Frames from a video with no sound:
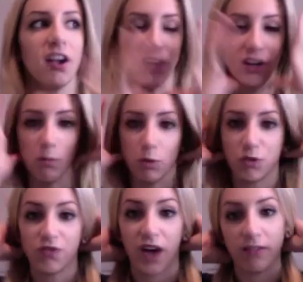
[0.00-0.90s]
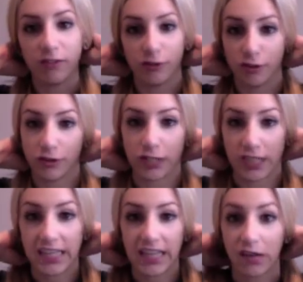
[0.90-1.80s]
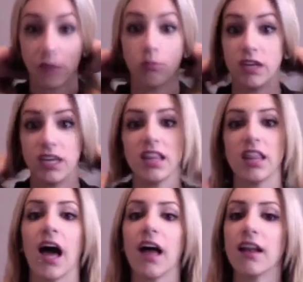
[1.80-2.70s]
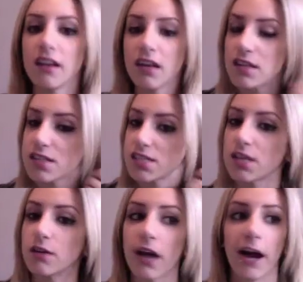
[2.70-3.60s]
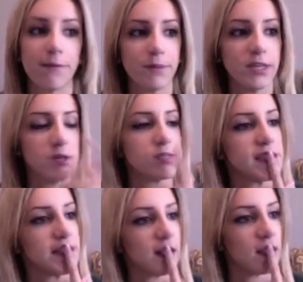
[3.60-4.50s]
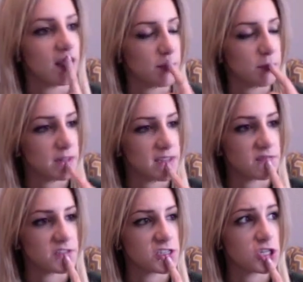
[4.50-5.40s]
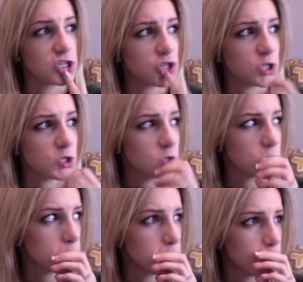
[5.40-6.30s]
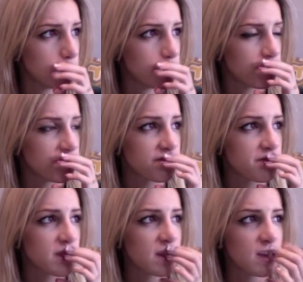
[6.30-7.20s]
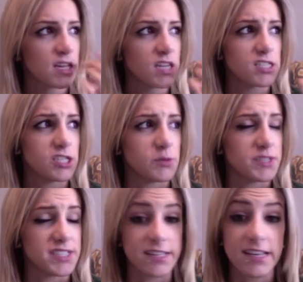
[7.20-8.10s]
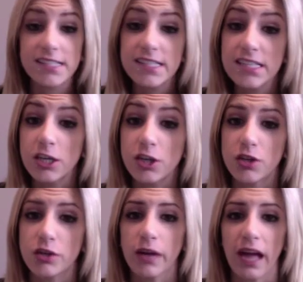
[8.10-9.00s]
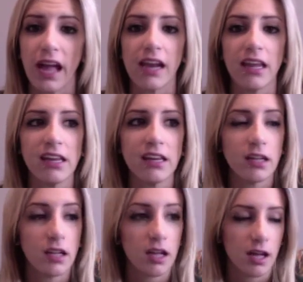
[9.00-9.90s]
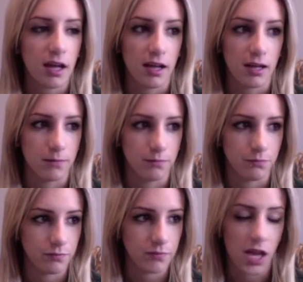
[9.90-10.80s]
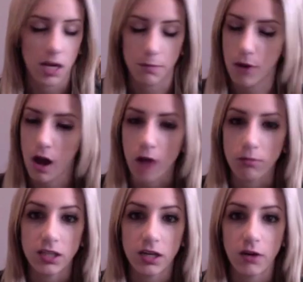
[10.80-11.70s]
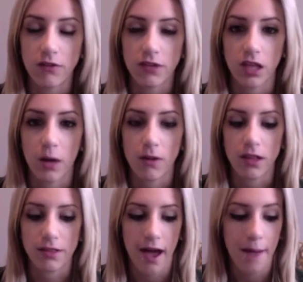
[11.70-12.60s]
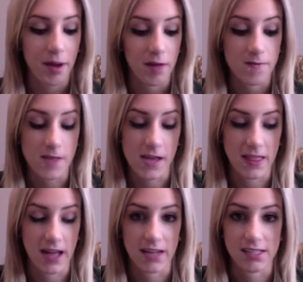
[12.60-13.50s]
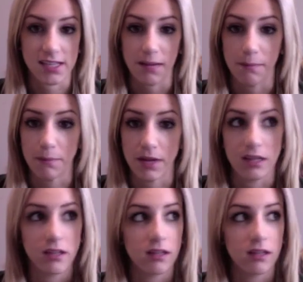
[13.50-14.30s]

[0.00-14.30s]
like almost 500 degree heat? I don't need that. So now I've been using it on, I believe, two, 260 or 280. Um, I could probably go even lower than that, but I feel like that is like a big